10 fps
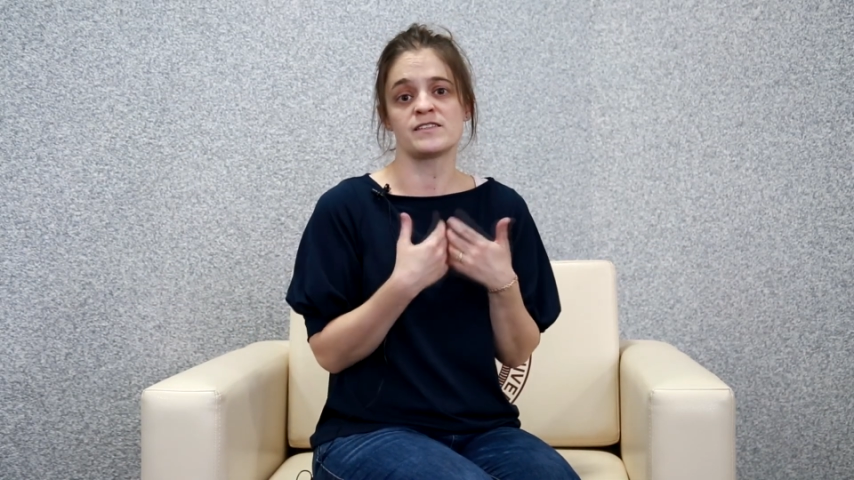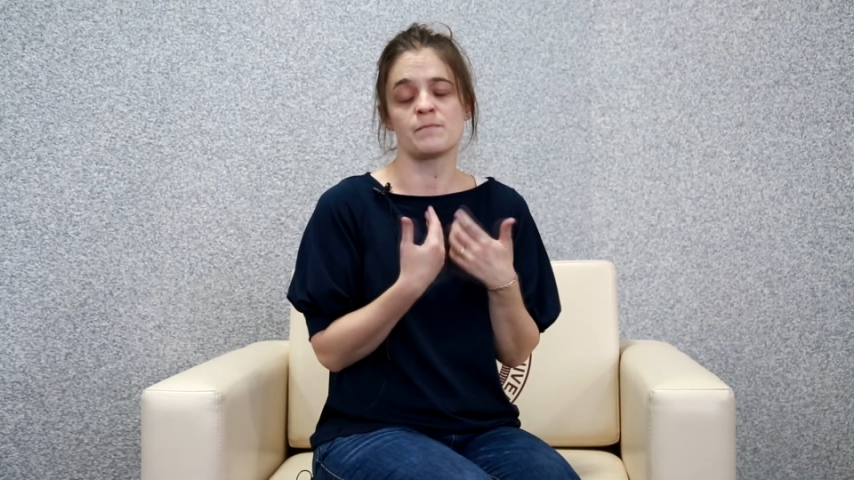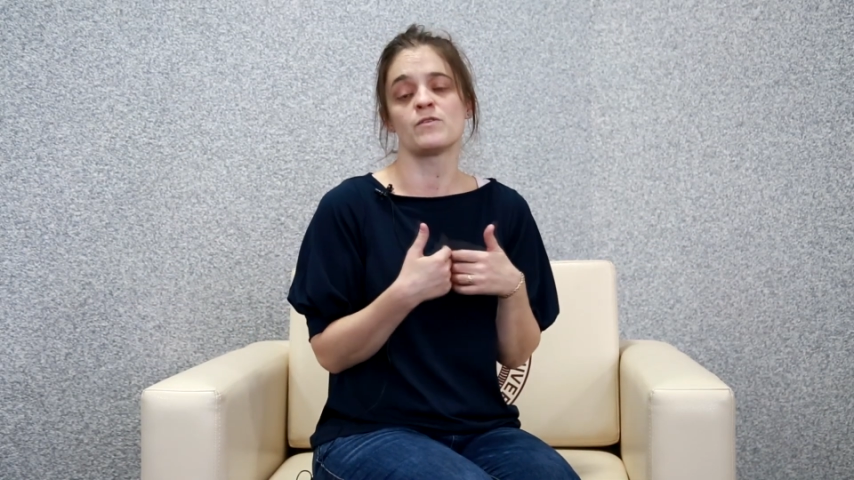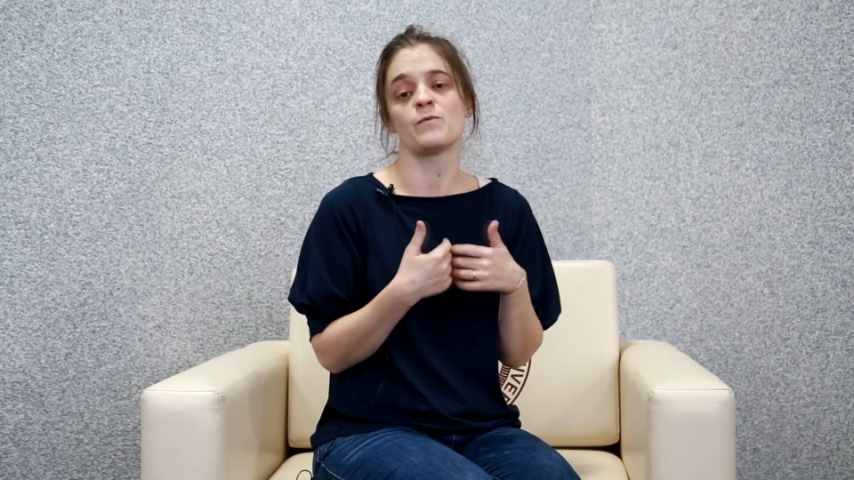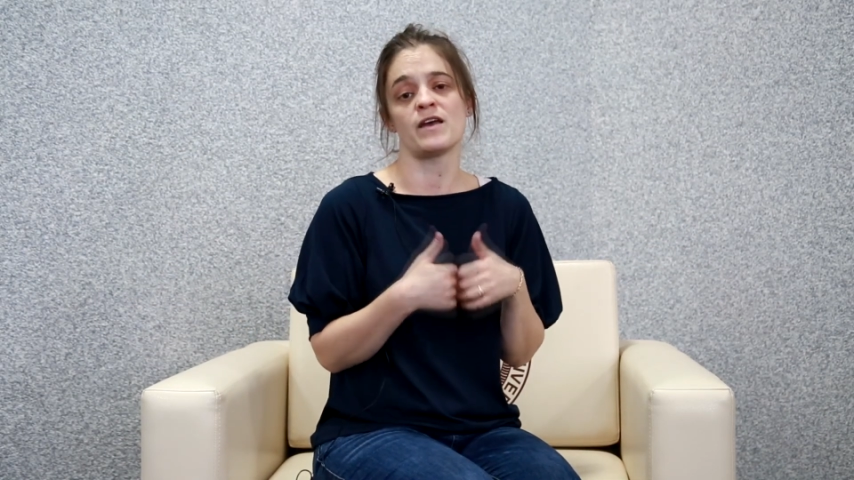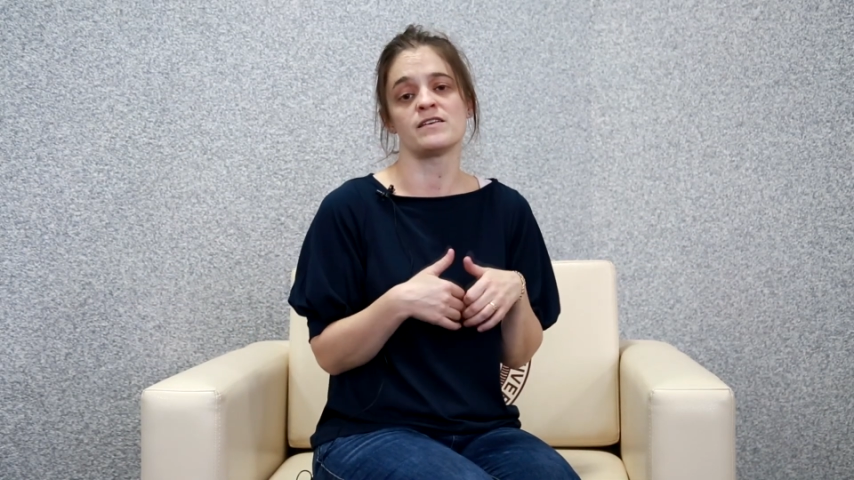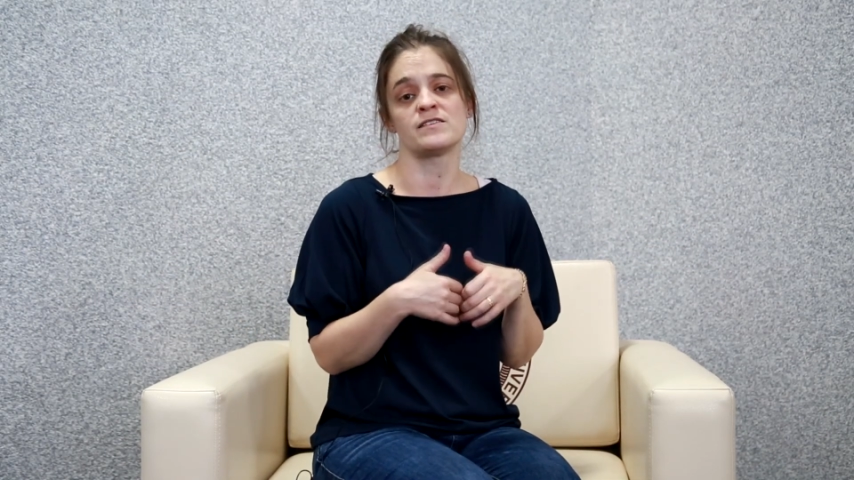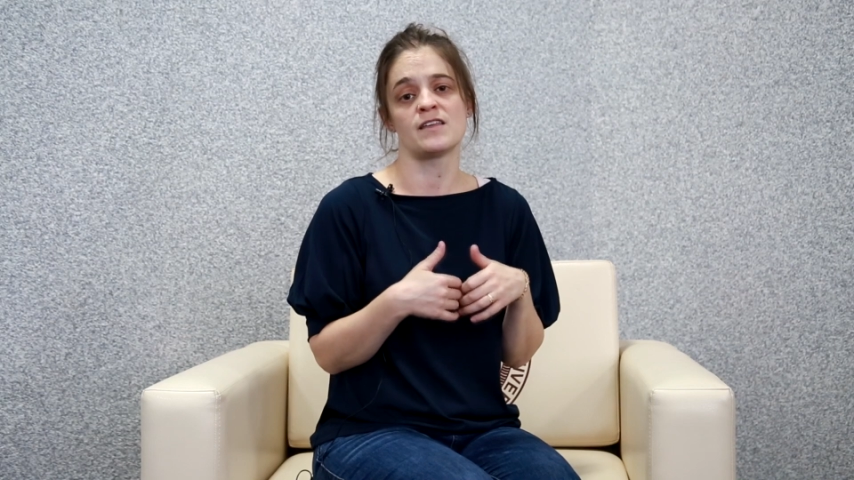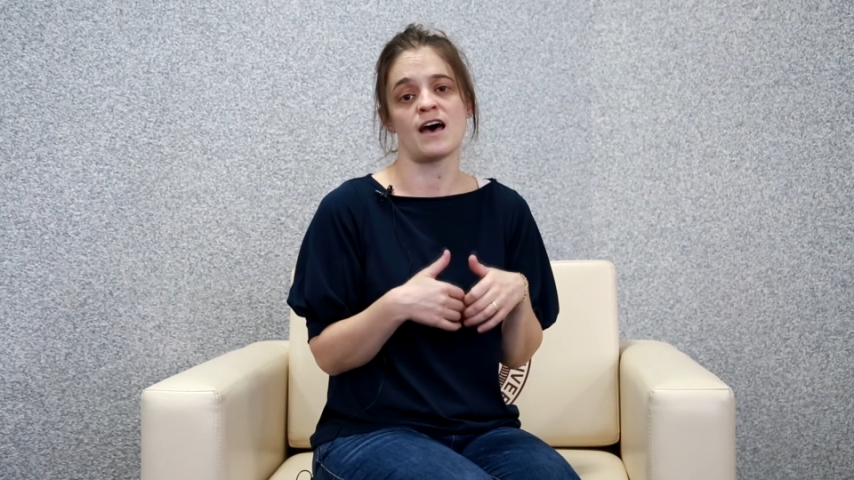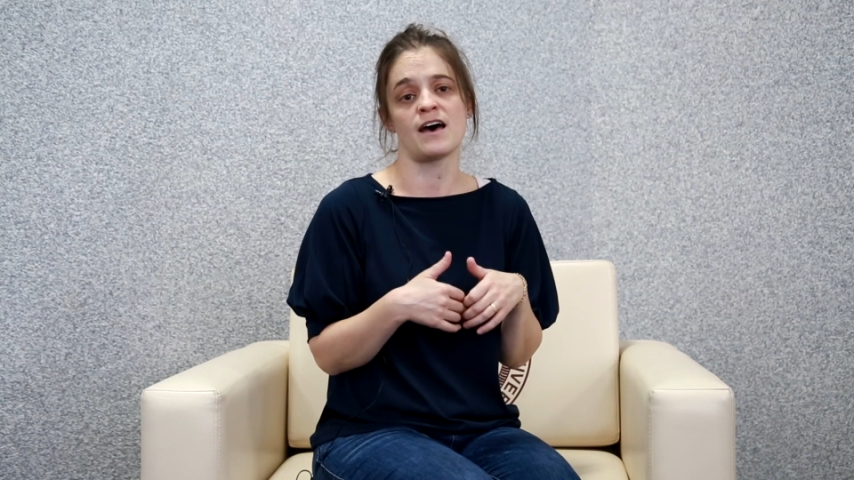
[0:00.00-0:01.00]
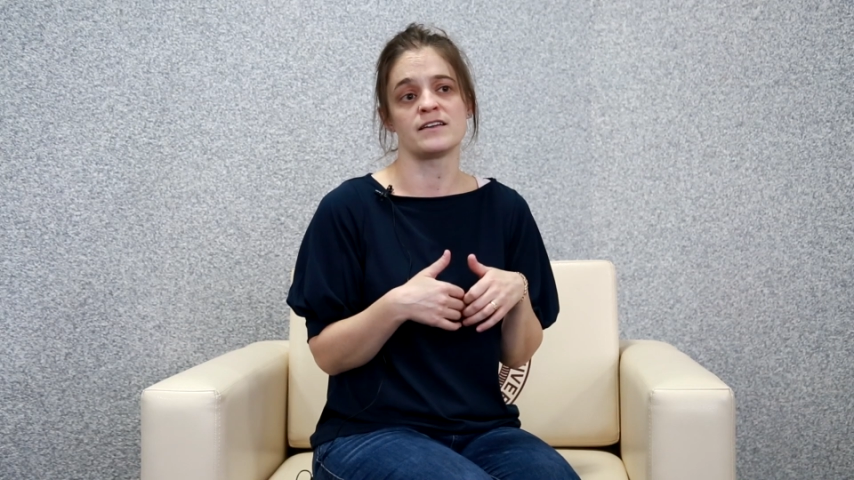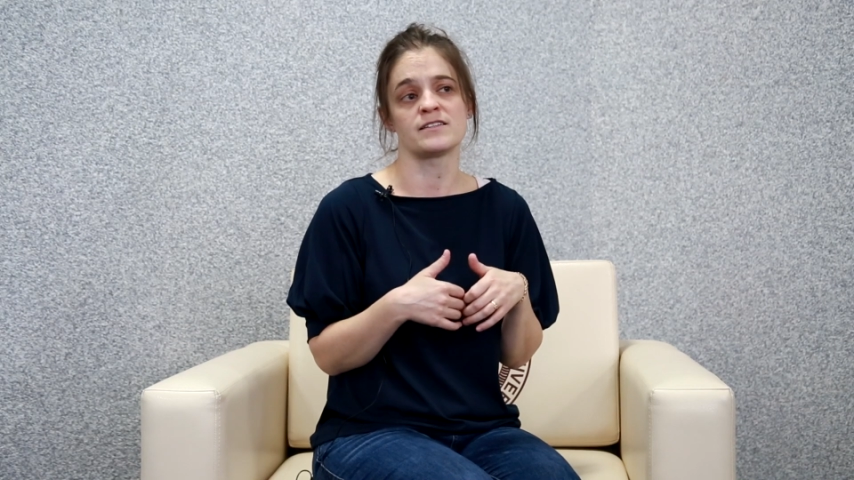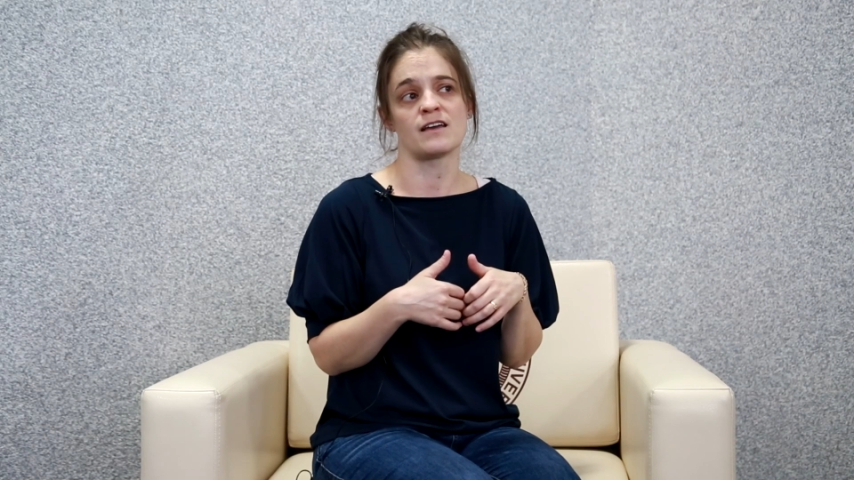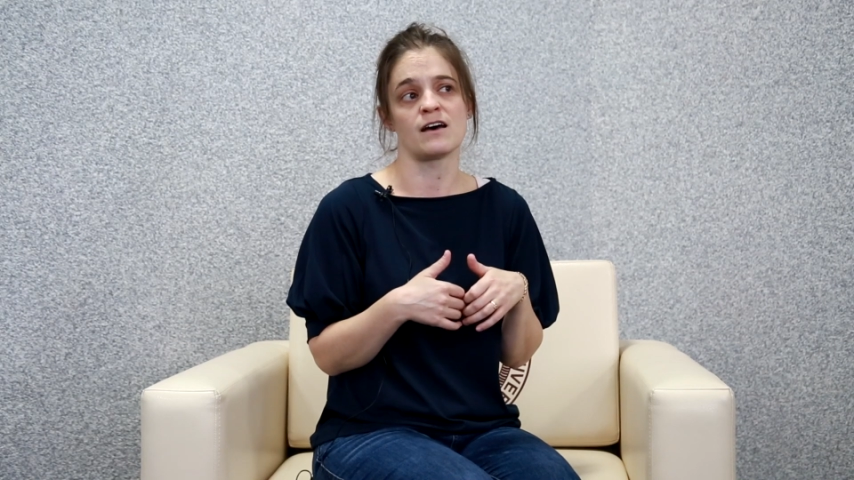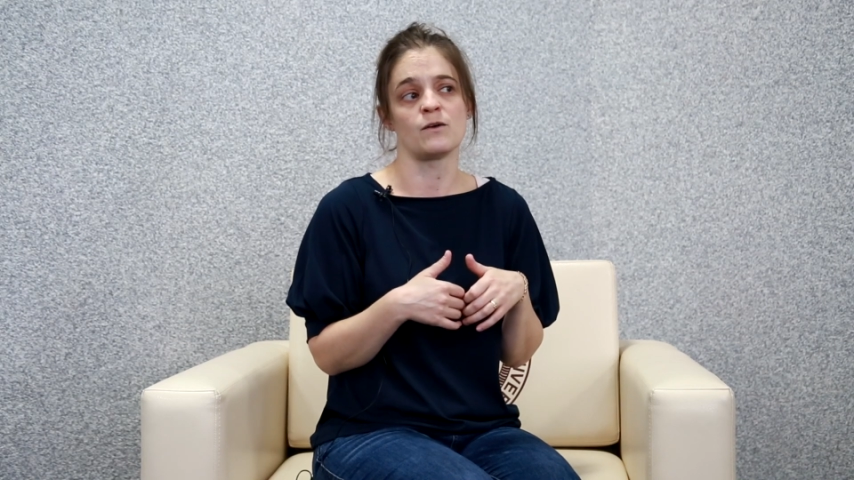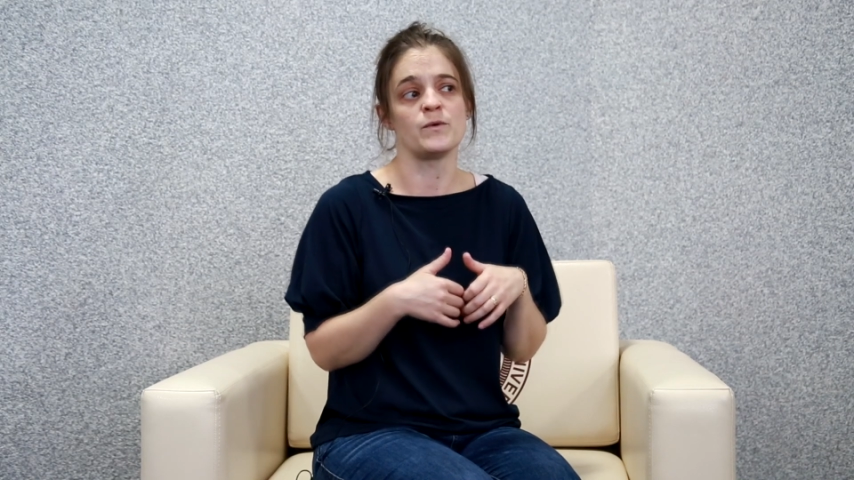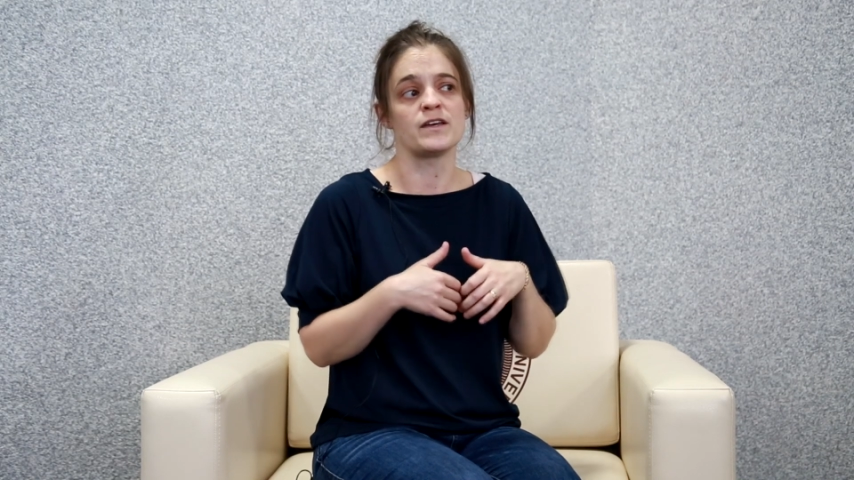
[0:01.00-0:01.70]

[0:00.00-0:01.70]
some of the ways that we